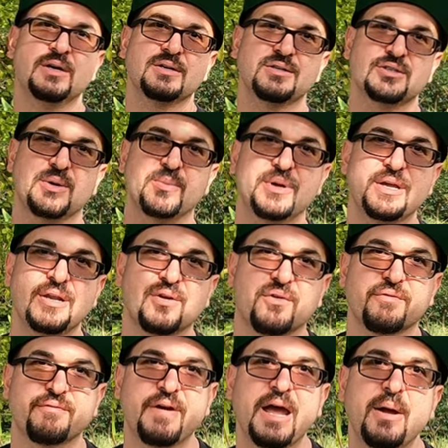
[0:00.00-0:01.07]
somebody in her
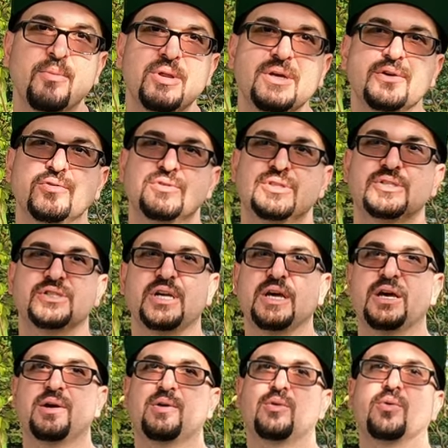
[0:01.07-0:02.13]
family who's
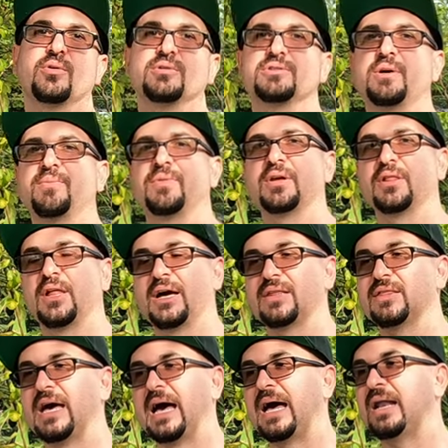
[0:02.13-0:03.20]
sick or something like
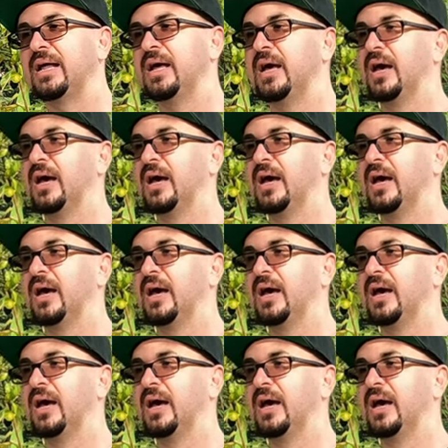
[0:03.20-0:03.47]
that.